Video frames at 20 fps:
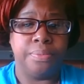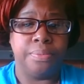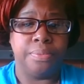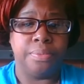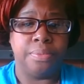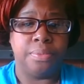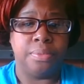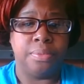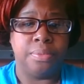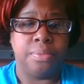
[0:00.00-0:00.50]

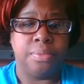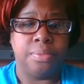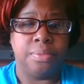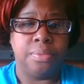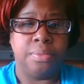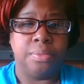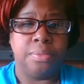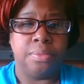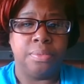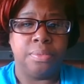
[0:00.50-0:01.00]

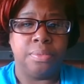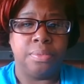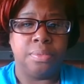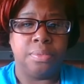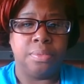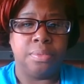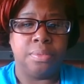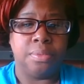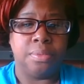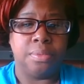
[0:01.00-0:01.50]

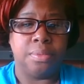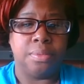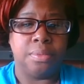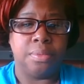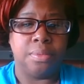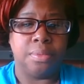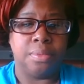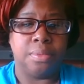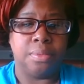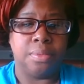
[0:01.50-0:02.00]

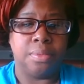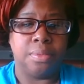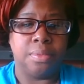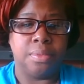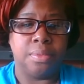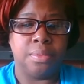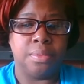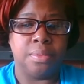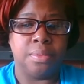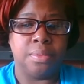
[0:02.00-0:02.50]

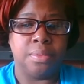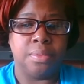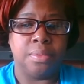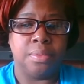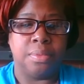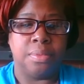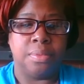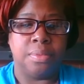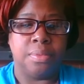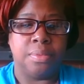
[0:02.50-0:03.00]

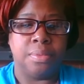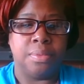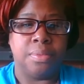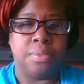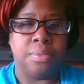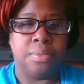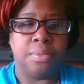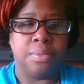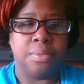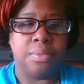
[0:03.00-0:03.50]

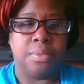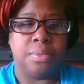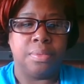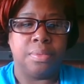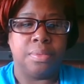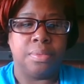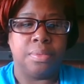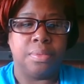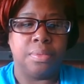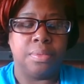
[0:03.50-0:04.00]

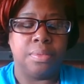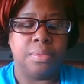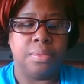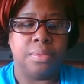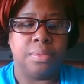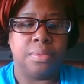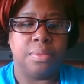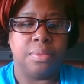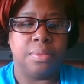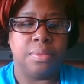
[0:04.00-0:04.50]

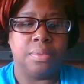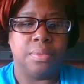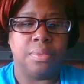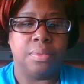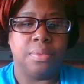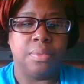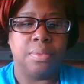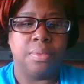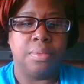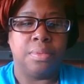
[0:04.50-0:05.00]

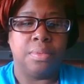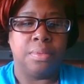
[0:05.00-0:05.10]
No one is speaking in this clip.